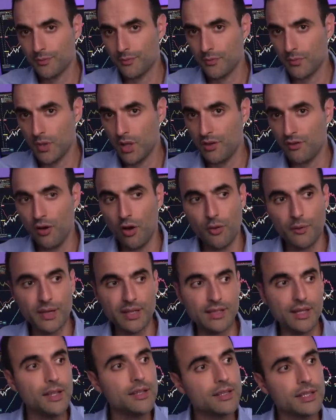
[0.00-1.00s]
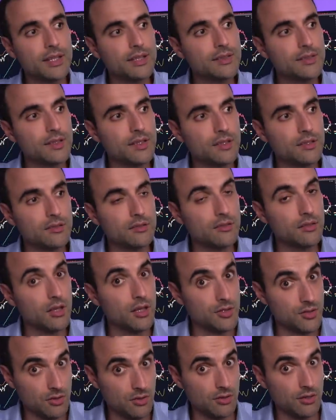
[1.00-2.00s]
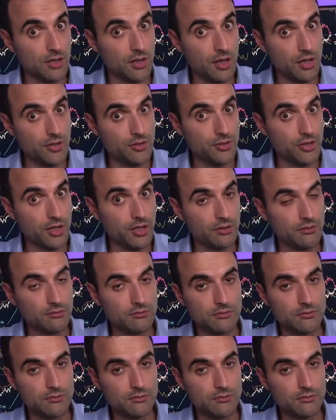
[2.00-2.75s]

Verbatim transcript: They've already done this in a certain country.